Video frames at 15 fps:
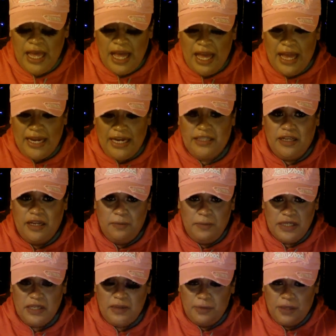and it's going to
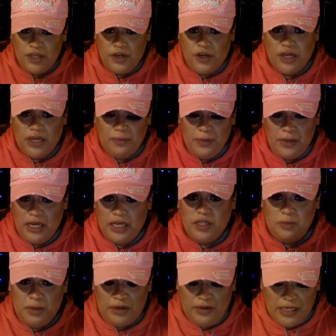be something you're going to be
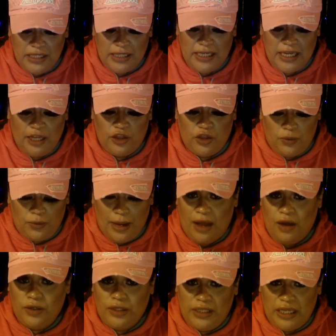experiencing
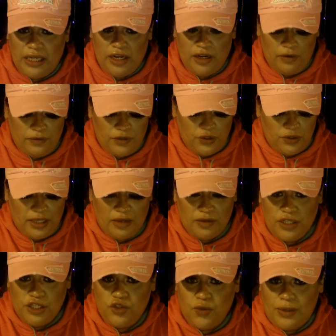throughout the year of two
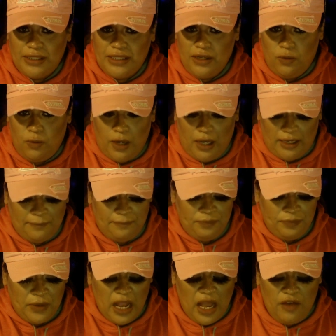thousand twenty-one.
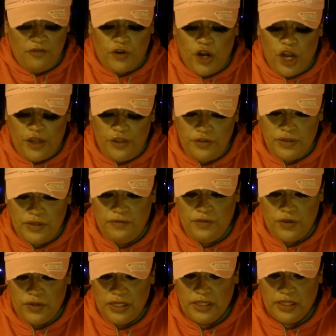For others of
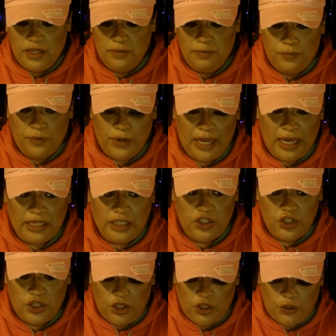you, this could bring
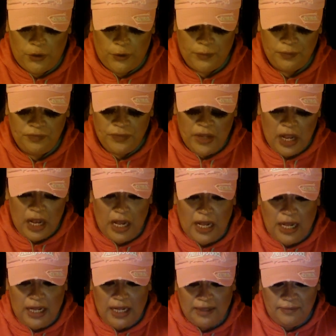to you
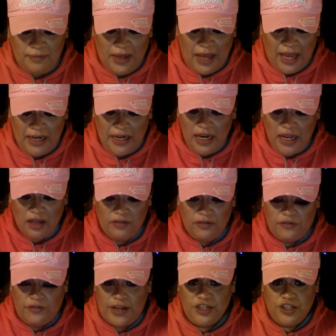Um, ending of
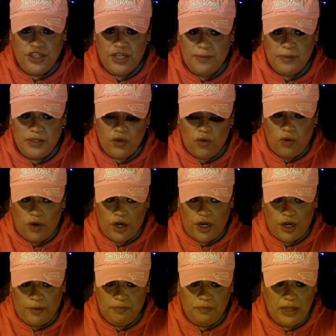friendships
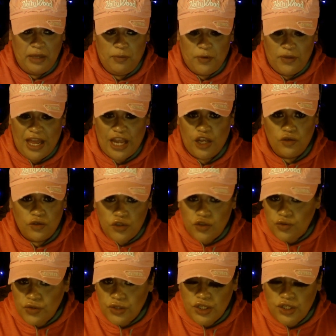or people that you
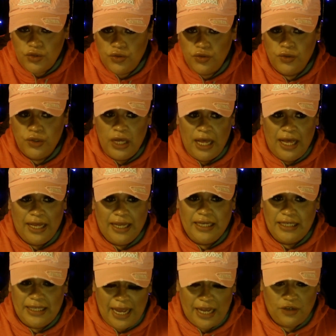choose to
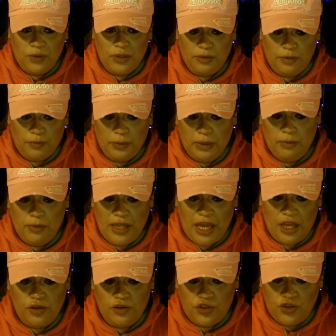connect with or people
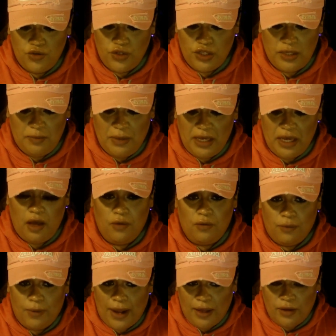that you choose to be
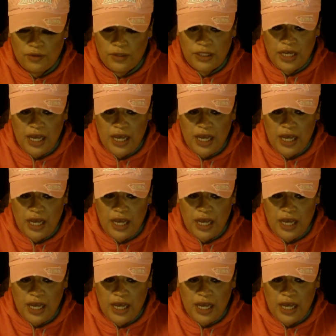around.